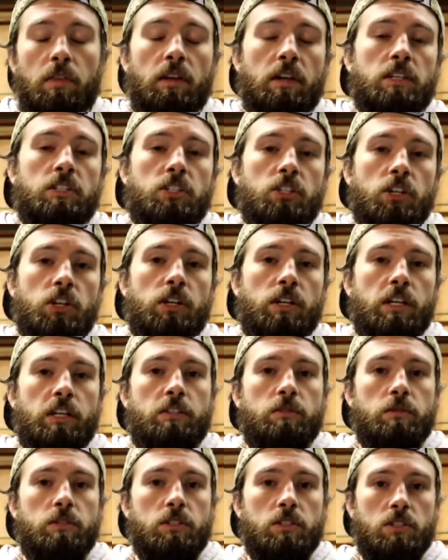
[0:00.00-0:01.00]
of the things you're going to need
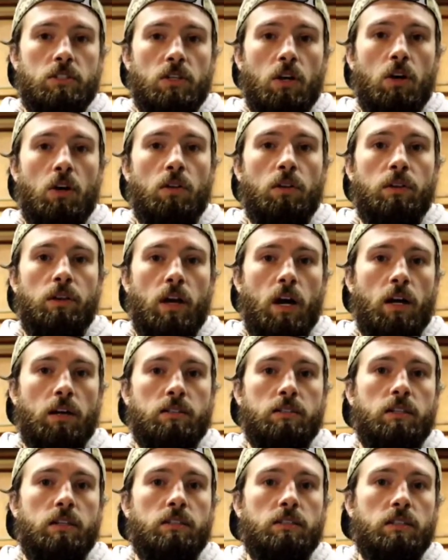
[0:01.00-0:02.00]
to install the
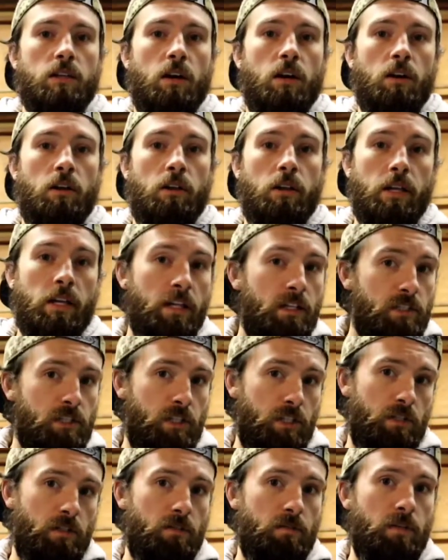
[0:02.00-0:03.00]
Knocksense
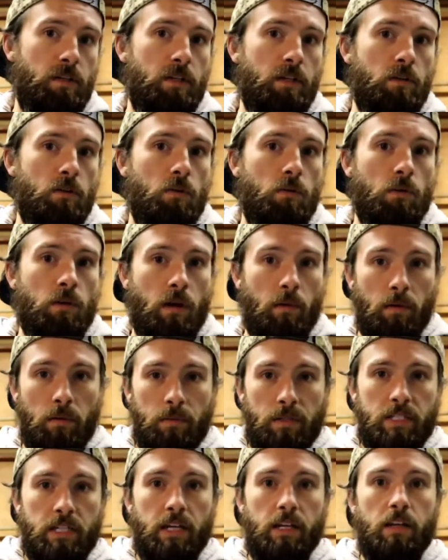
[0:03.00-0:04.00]
into your vehicle, and I'm going to
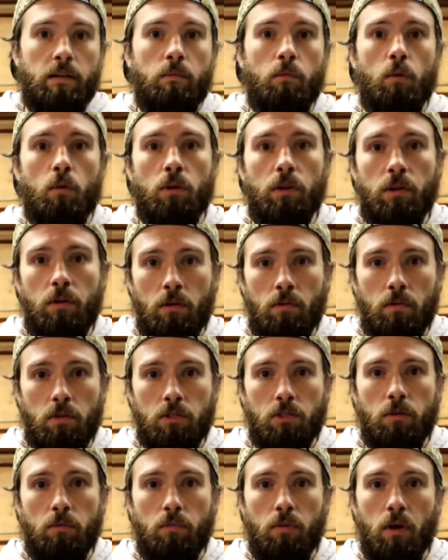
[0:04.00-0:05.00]
be taking a more
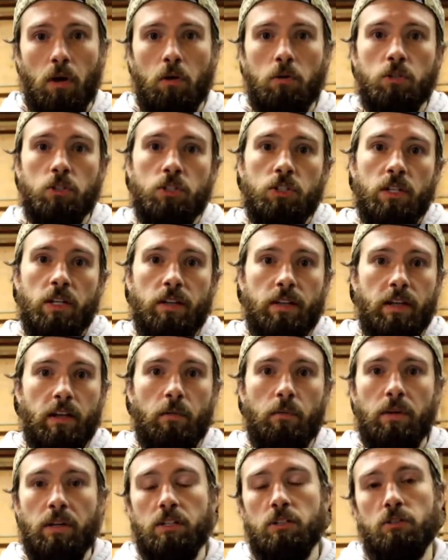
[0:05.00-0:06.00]
universal approach, and then
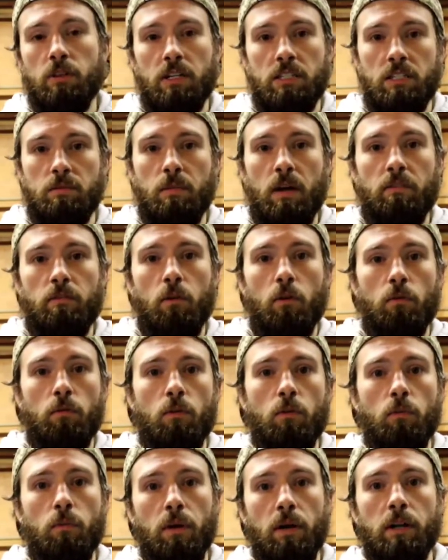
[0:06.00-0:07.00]
I'll be addressing my
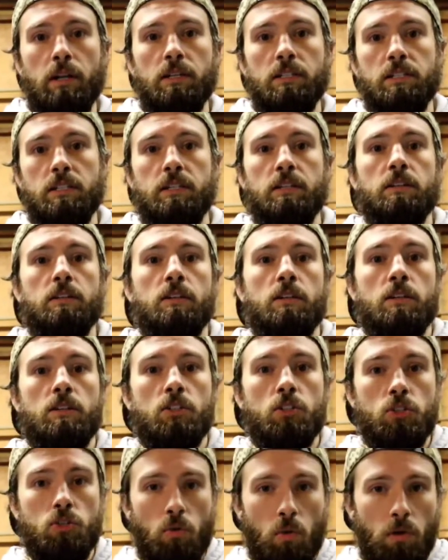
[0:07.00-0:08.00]
Volvo buddies here
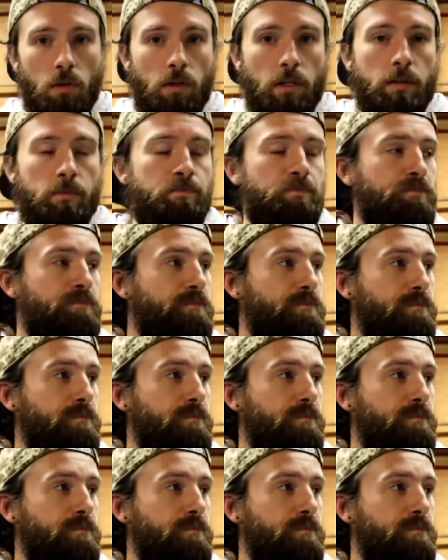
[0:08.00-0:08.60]
shortly,